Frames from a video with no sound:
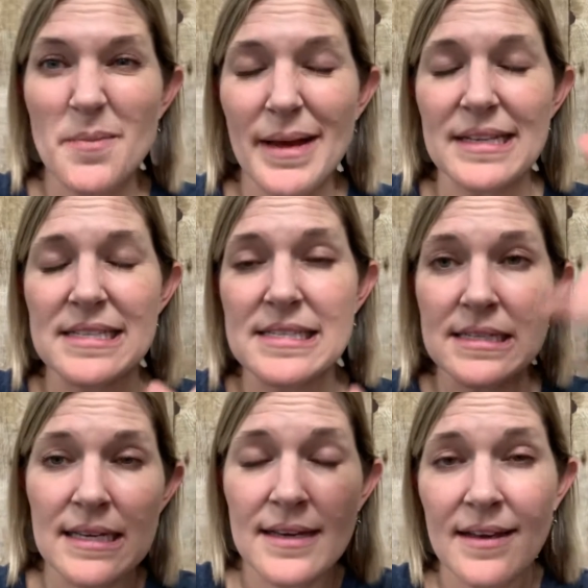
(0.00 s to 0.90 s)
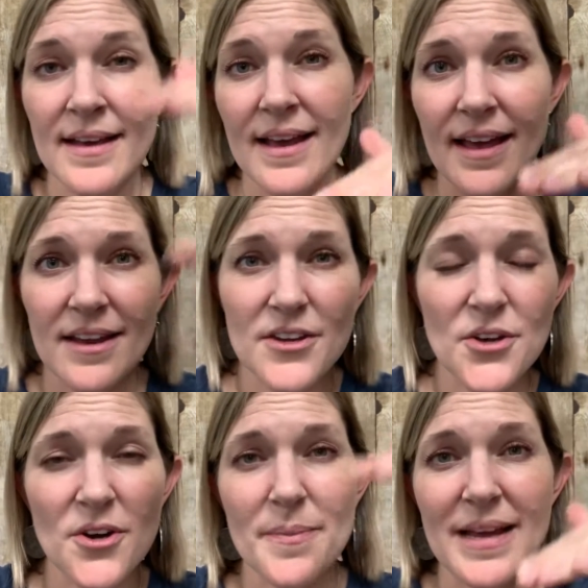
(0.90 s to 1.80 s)
your buttons and
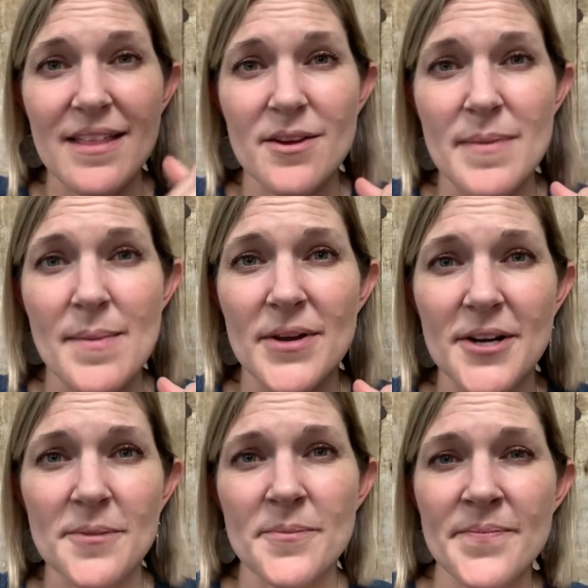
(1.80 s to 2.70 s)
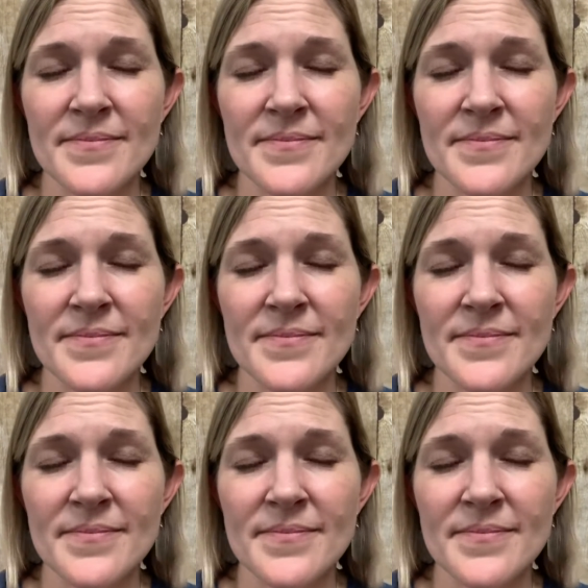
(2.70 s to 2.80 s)
you're being a thermometer.